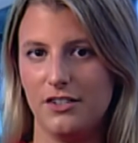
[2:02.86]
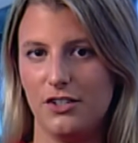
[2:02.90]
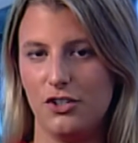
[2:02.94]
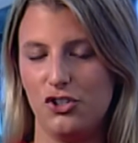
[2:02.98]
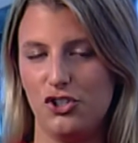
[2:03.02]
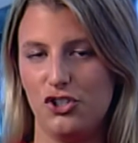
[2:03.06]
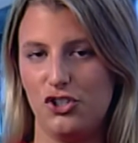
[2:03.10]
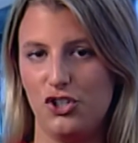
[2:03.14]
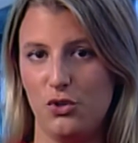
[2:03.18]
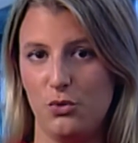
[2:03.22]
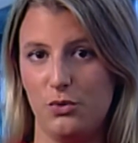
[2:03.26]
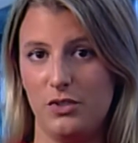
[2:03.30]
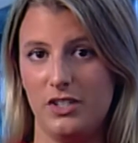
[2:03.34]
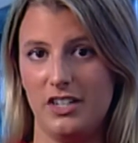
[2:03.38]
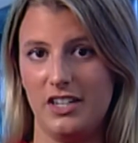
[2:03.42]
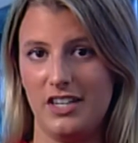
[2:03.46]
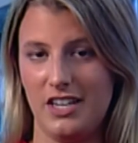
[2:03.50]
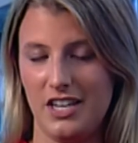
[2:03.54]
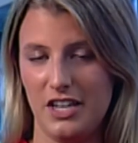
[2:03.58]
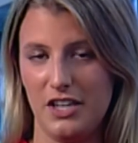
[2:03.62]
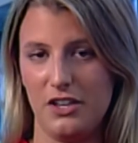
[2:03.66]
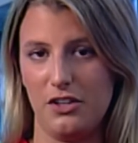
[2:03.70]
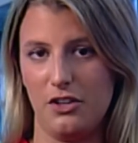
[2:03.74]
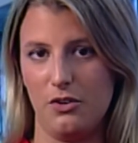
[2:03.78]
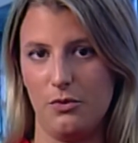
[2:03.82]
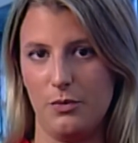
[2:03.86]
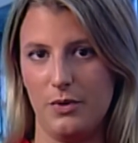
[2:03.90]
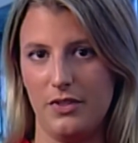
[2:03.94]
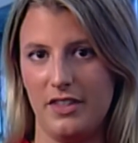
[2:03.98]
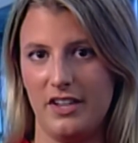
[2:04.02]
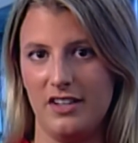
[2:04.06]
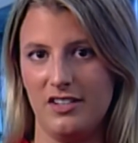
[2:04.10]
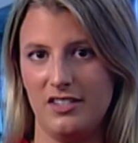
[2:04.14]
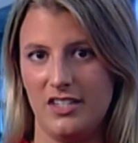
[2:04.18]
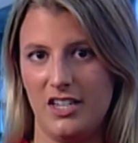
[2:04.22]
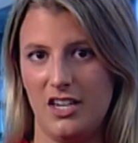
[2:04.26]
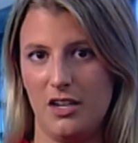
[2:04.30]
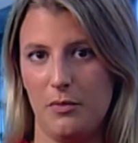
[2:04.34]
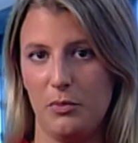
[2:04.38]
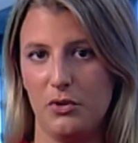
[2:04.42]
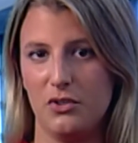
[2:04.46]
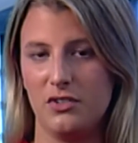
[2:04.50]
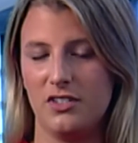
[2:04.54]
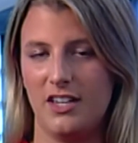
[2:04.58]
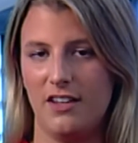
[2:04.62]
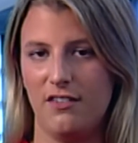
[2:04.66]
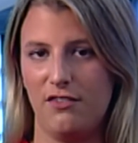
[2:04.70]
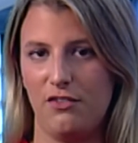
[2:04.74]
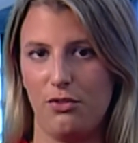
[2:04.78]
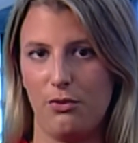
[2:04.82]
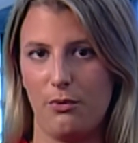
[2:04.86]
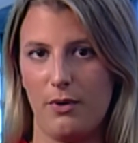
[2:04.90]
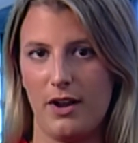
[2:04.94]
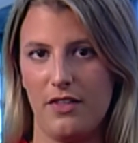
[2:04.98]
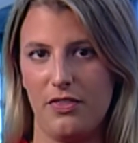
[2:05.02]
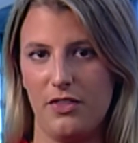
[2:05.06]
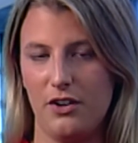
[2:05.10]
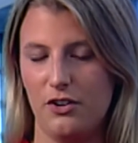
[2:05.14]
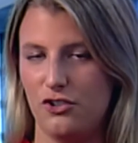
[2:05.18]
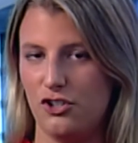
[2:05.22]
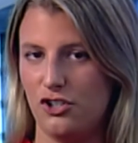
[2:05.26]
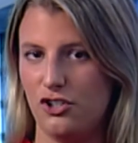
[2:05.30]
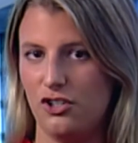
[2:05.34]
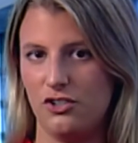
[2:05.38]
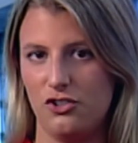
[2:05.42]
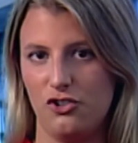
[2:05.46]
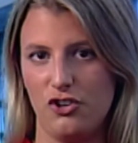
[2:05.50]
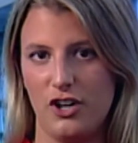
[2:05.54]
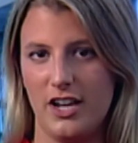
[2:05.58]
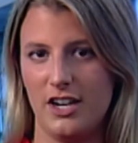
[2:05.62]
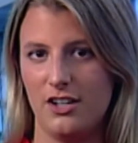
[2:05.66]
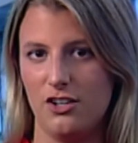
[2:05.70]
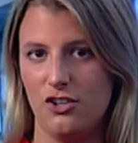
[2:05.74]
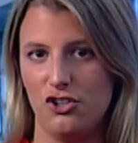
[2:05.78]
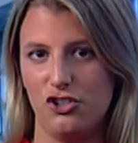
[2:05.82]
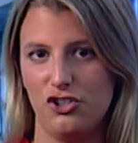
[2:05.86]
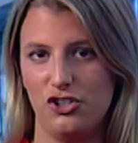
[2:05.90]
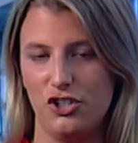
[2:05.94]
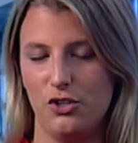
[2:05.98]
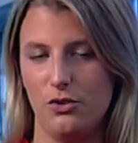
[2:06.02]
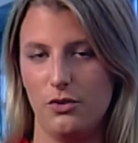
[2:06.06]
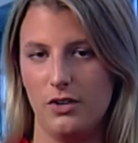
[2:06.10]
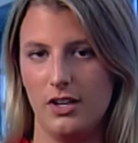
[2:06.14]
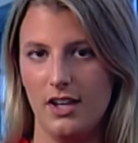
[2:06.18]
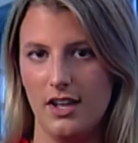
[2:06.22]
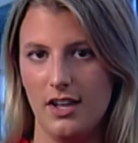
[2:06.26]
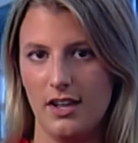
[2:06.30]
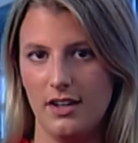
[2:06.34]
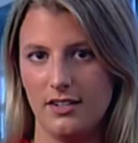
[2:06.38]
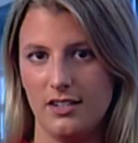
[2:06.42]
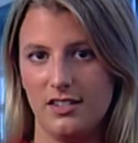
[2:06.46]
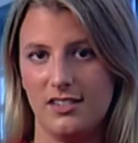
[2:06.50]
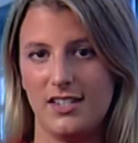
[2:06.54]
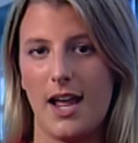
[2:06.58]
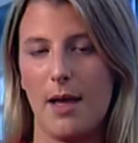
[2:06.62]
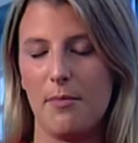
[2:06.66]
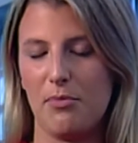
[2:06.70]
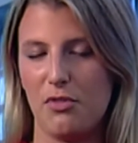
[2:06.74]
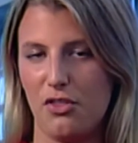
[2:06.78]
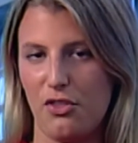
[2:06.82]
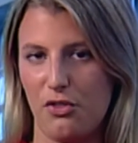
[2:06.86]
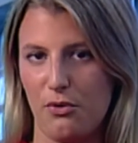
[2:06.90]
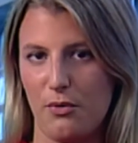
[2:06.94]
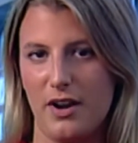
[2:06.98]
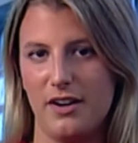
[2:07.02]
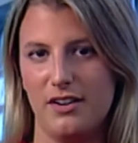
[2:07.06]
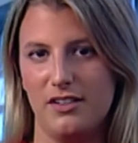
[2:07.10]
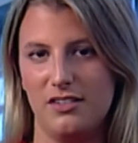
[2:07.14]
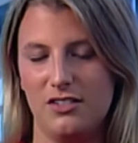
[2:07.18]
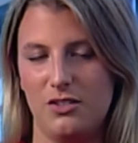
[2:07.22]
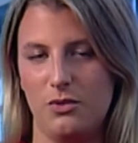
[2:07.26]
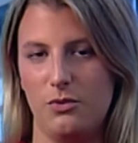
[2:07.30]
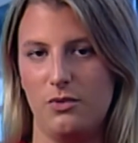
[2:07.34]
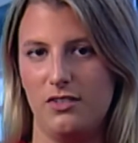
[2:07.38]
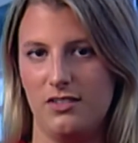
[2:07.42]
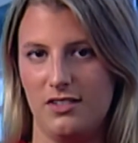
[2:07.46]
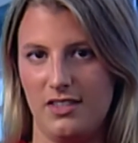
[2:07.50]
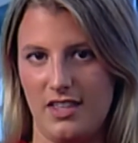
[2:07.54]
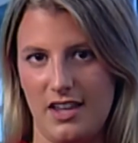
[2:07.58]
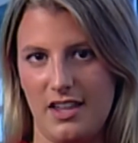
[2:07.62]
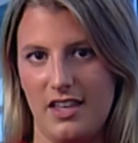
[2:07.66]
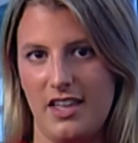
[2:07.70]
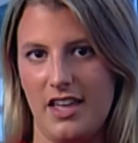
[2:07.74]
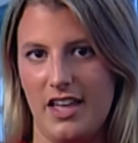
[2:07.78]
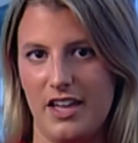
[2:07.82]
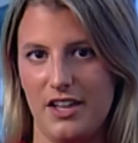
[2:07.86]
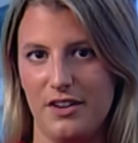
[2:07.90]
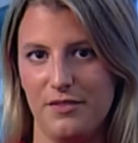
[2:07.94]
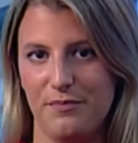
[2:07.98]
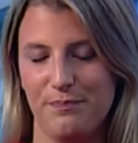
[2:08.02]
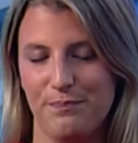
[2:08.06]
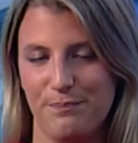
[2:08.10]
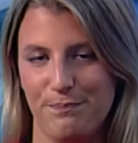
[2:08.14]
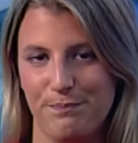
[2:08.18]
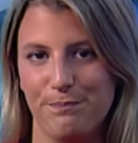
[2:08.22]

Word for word: to shoot to kill when they see a perceived threat. They're just trained to shoot to stop the threat as soon as they can.